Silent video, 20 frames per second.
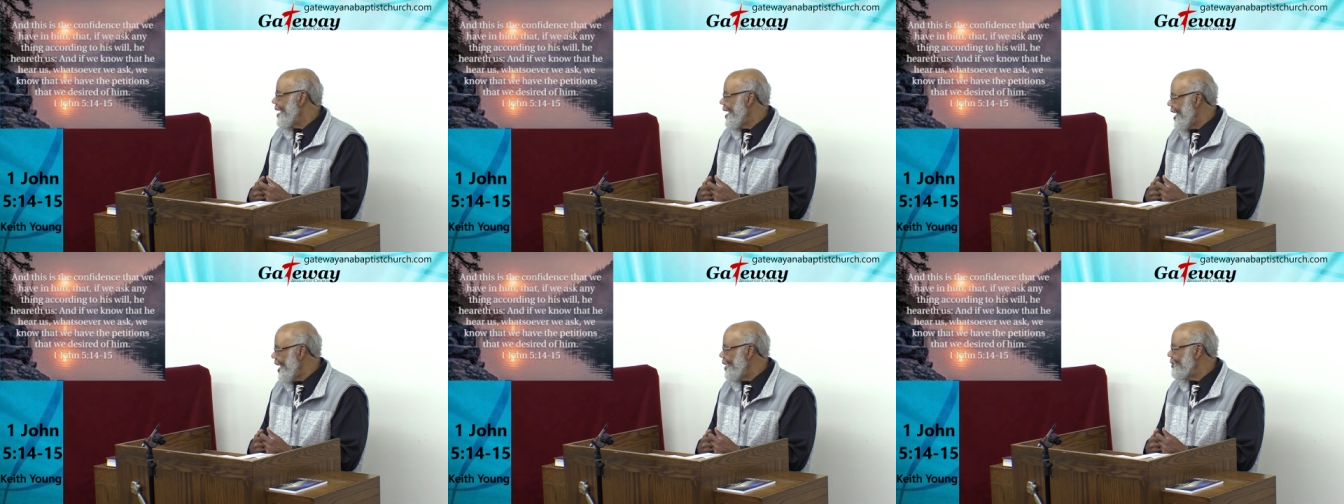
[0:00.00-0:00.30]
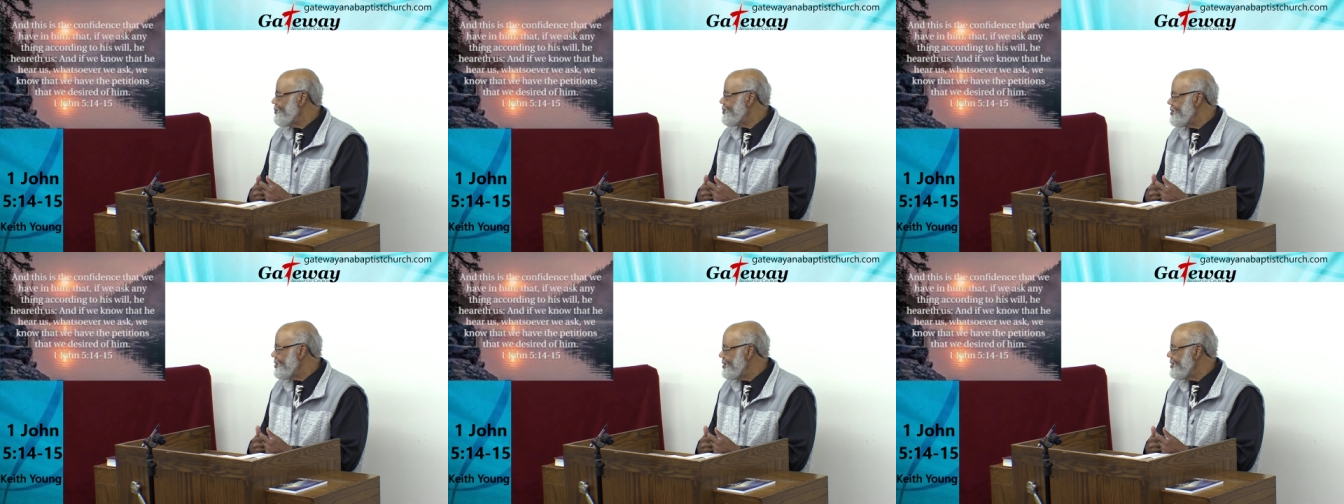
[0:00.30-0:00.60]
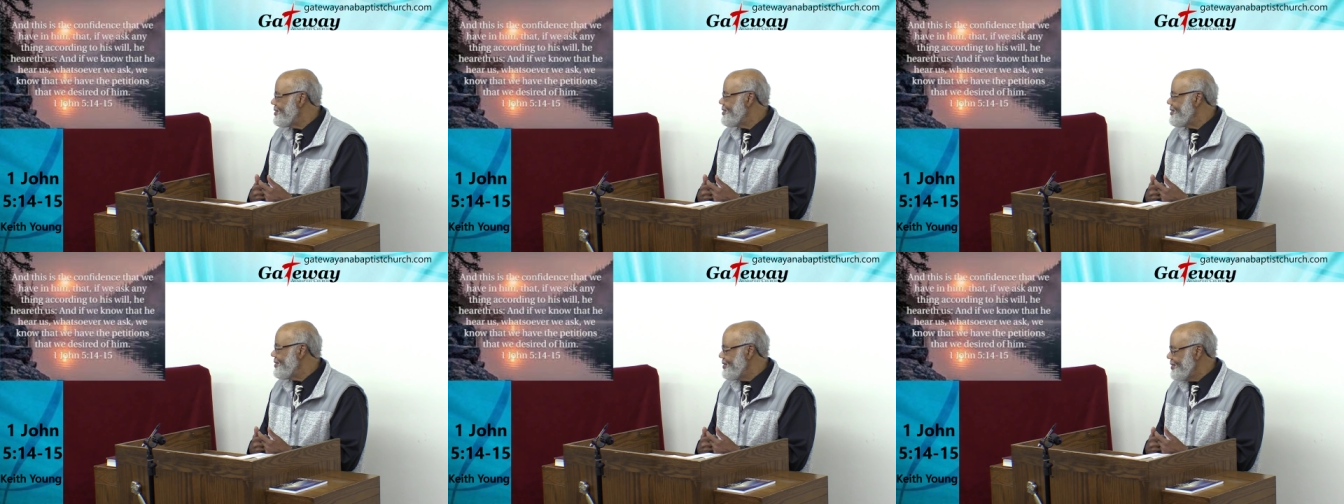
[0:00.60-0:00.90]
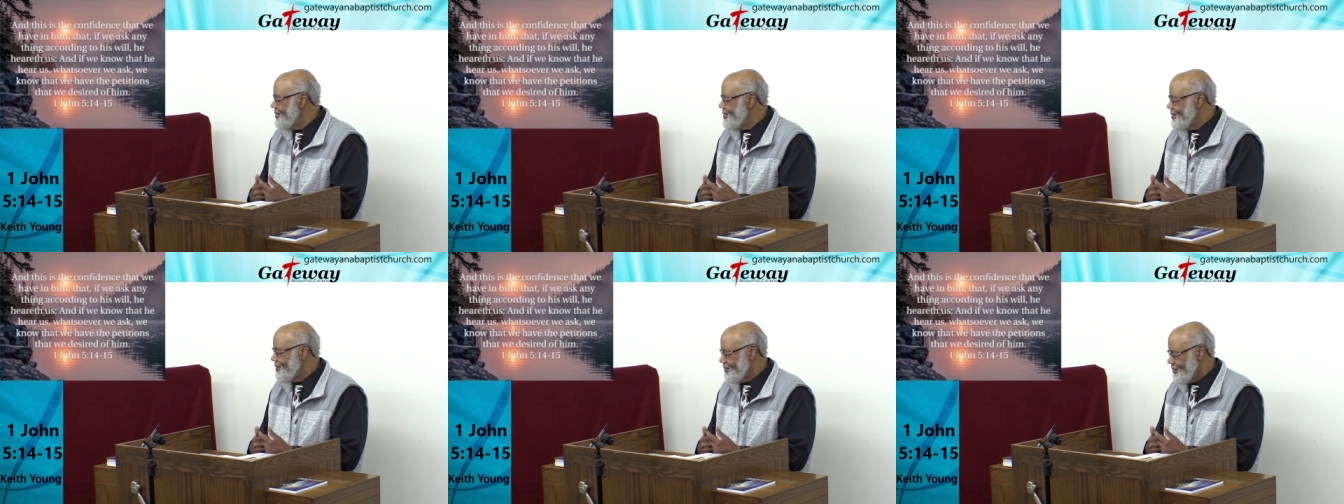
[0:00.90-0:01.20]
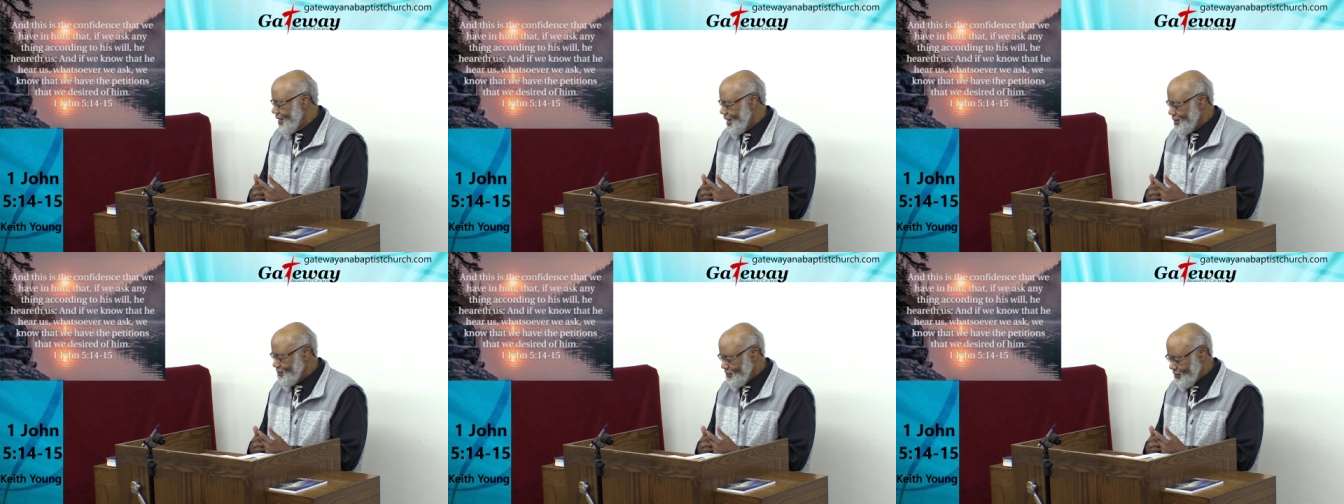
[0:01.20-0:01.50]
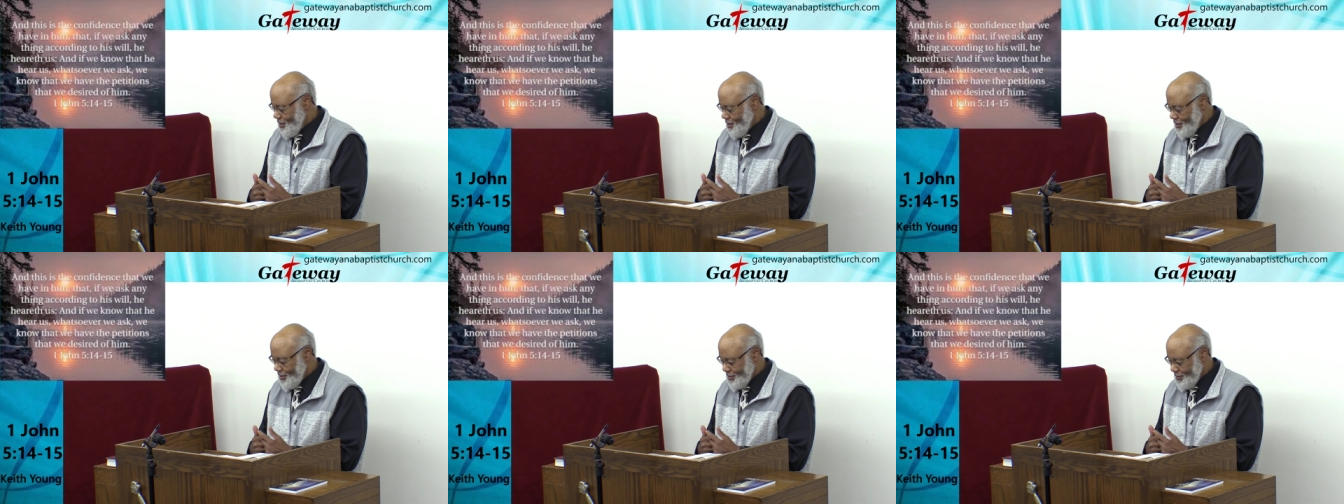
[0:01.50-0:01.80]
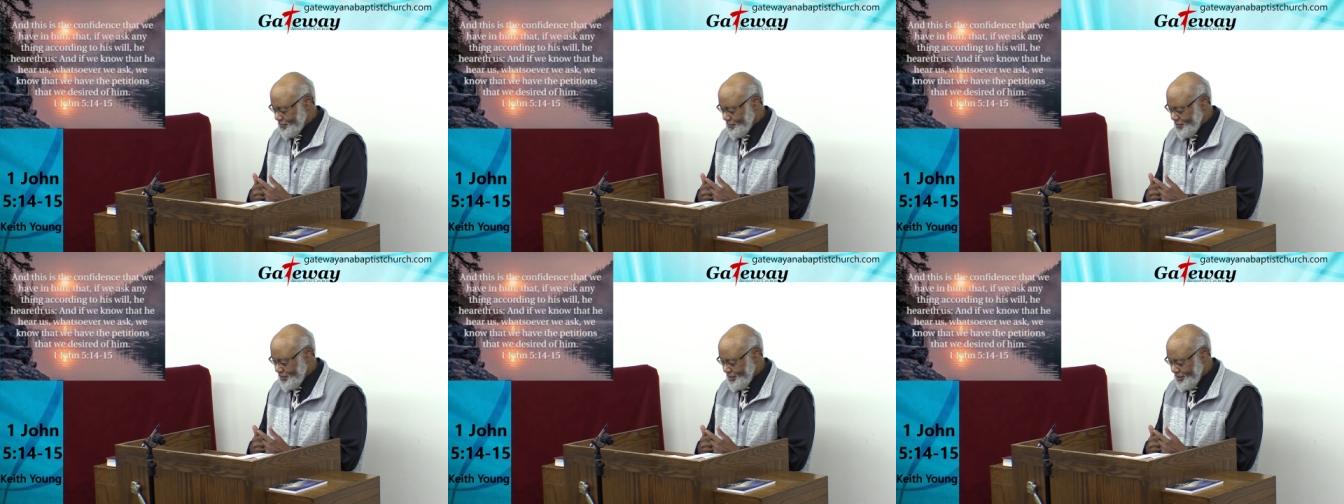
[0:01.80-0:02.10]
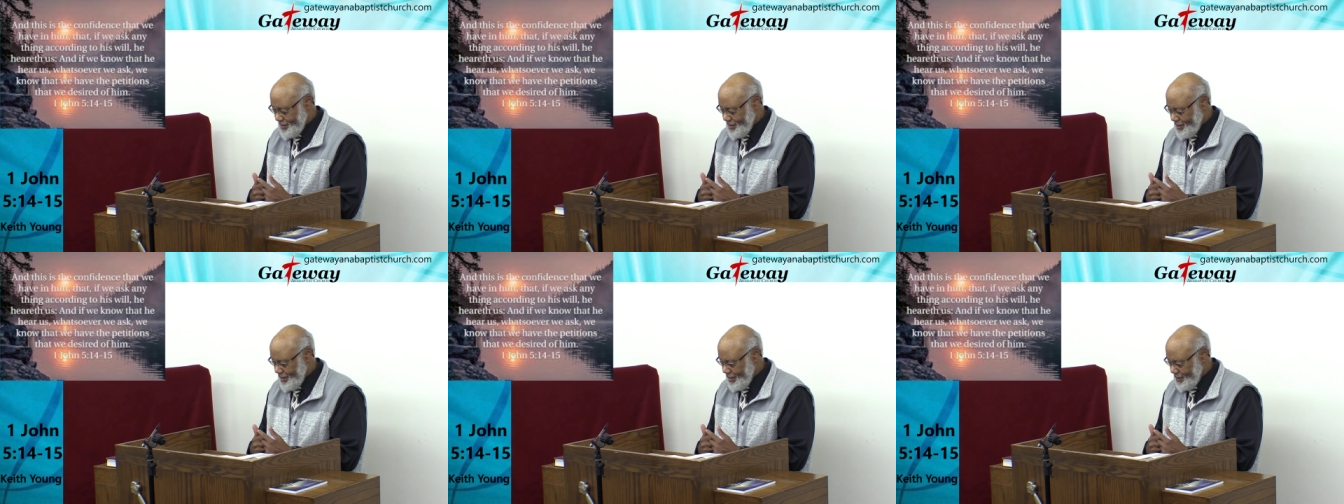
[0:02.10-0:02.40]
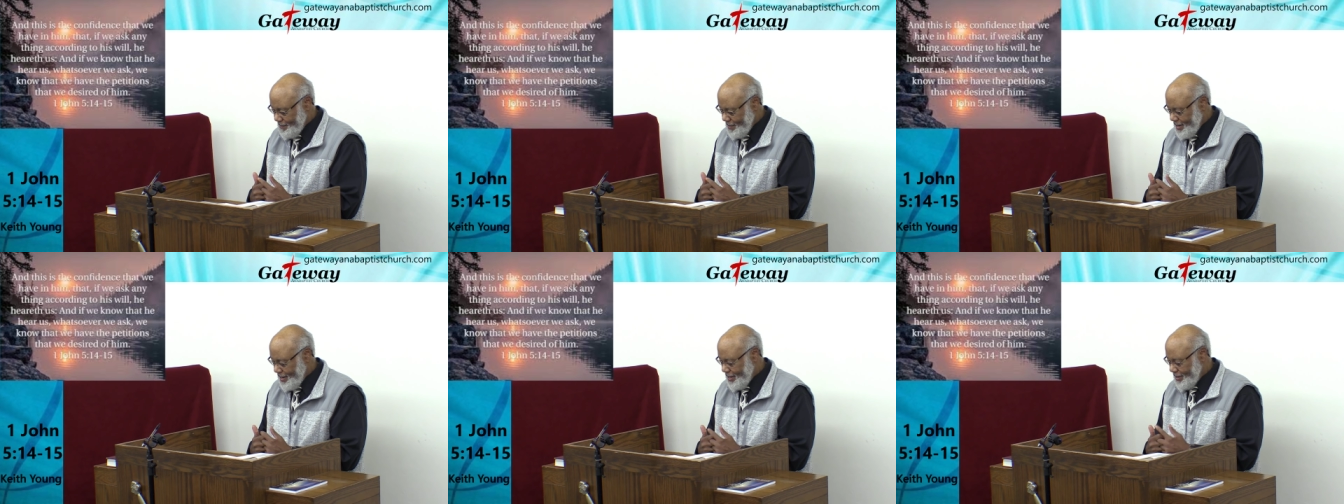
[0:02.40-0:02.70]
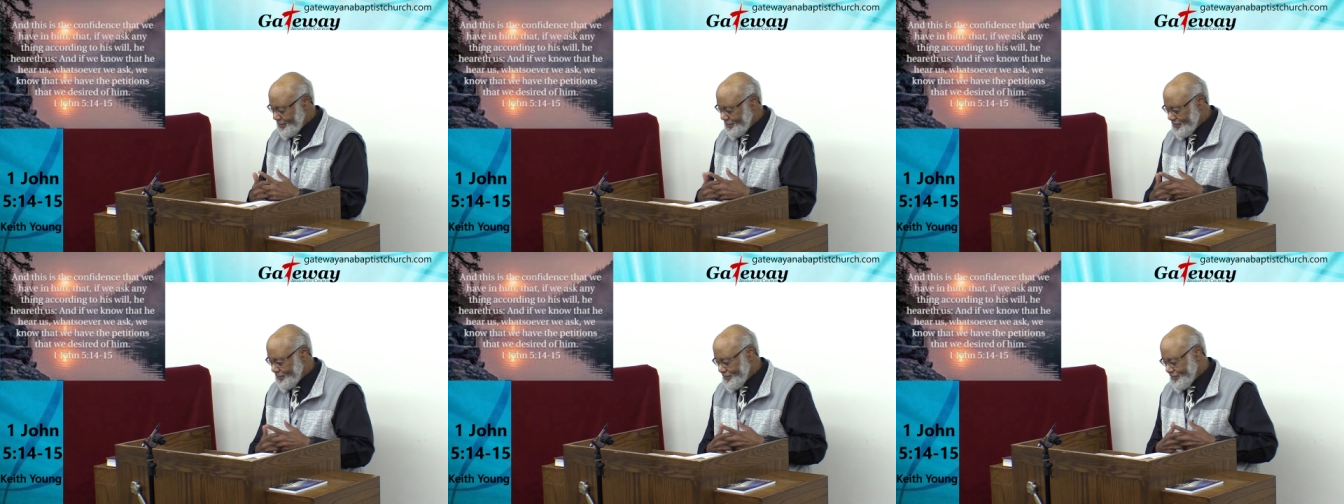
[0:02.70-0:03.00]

after that water broke. Amen.